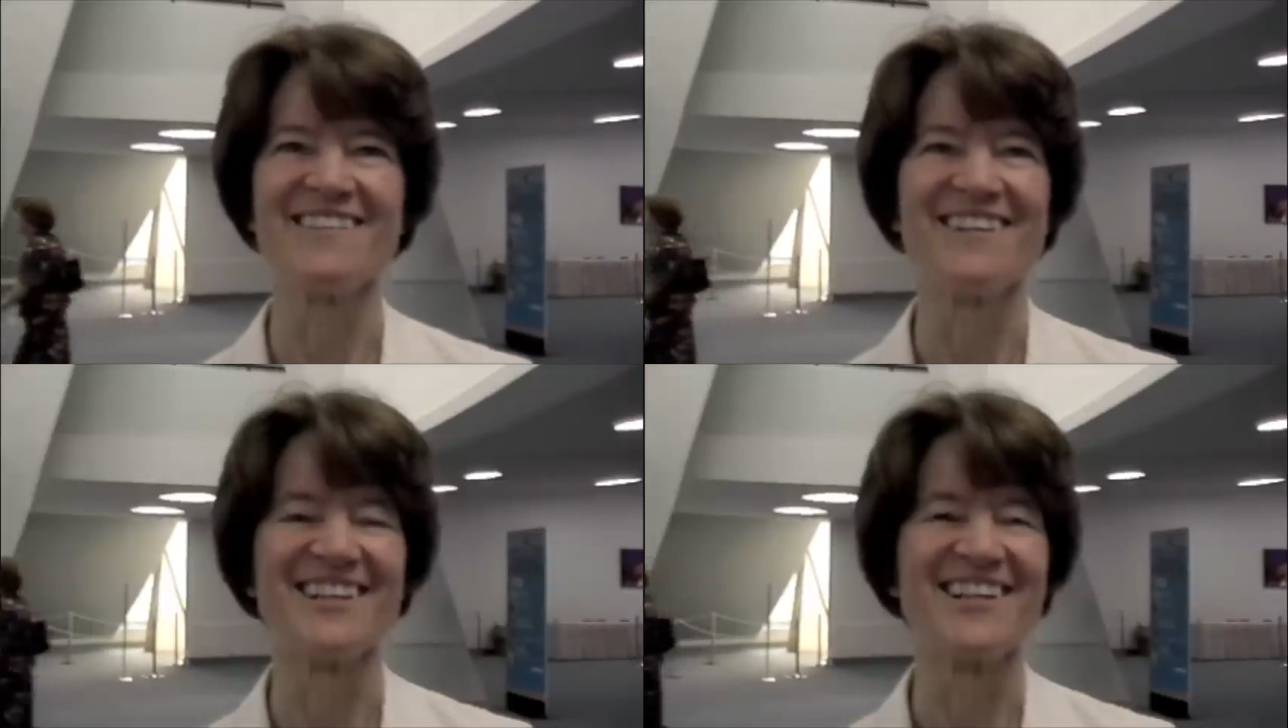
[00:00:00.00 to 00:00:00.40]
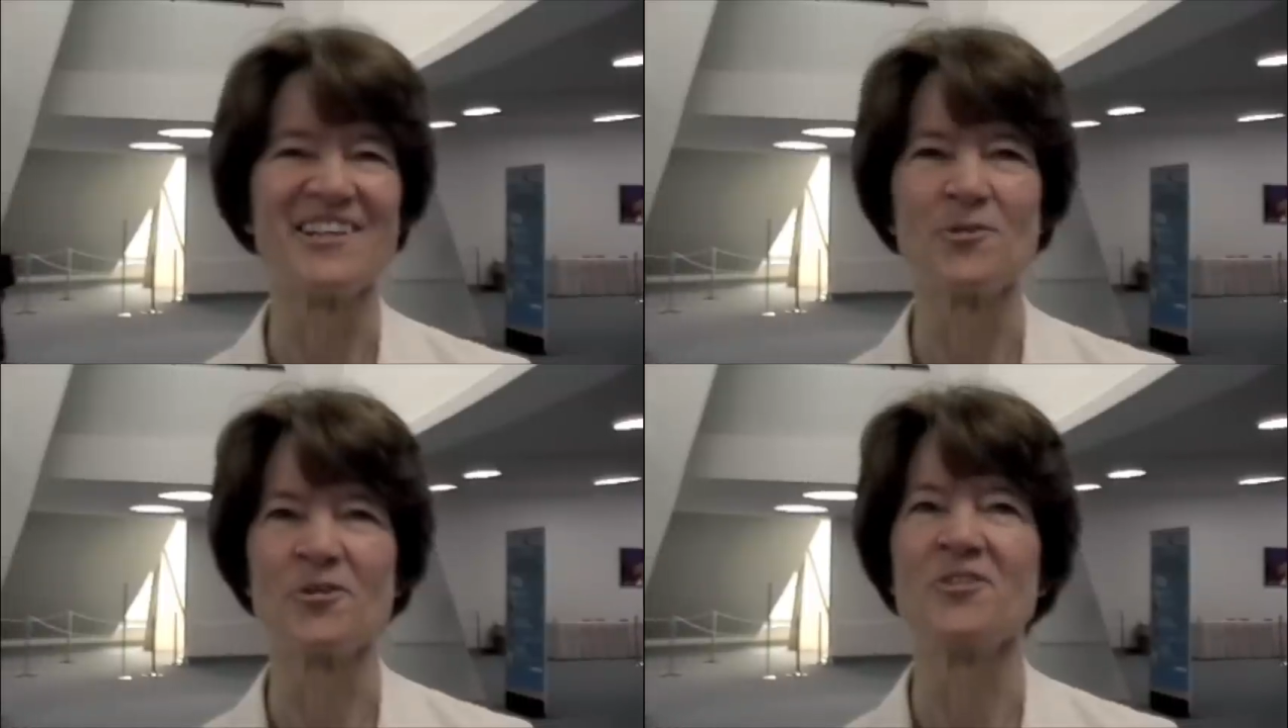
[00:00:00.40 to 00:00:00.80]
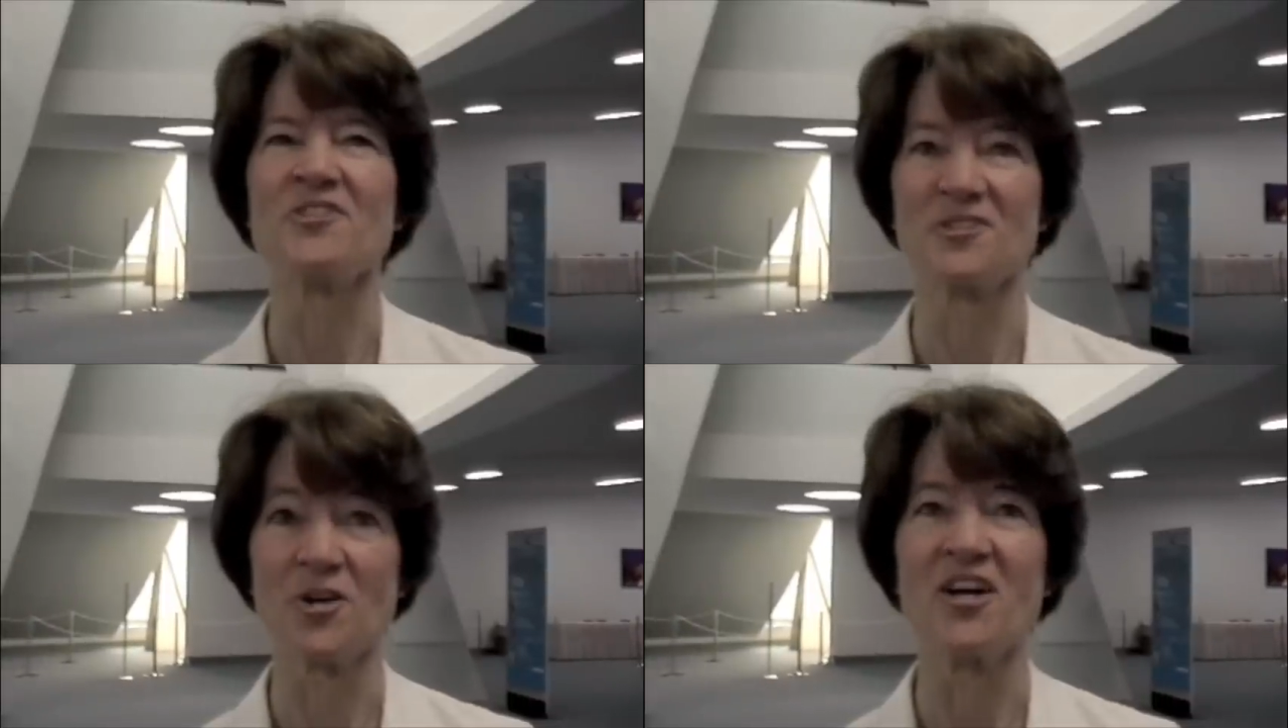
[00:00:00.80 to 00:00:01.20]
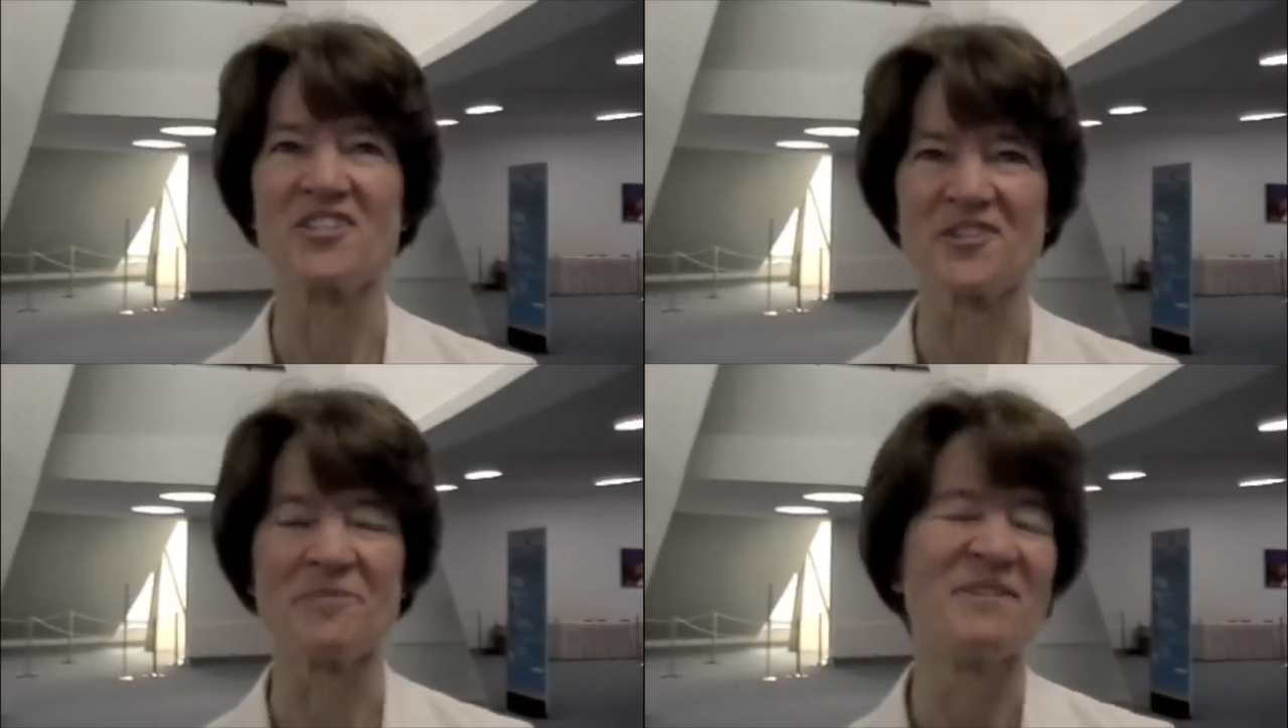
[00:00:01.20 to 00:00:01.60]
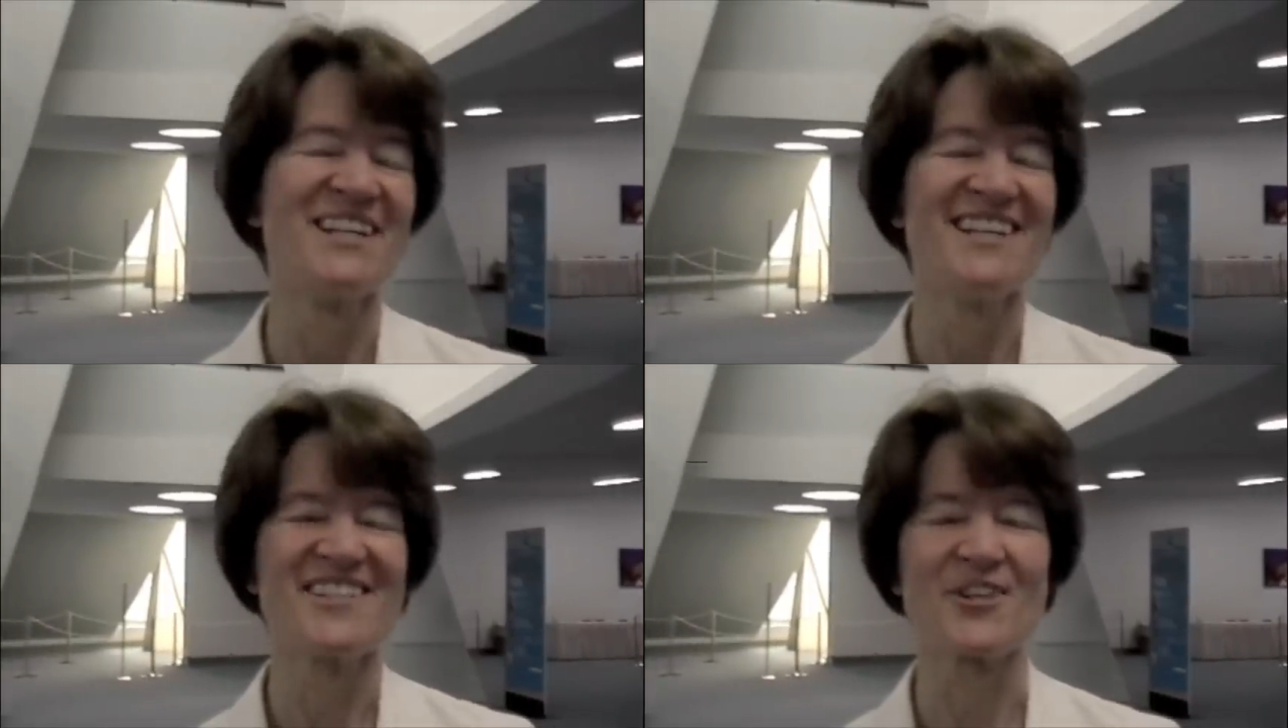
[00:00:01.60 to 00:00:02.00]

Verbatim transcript: uh, in order to launch them.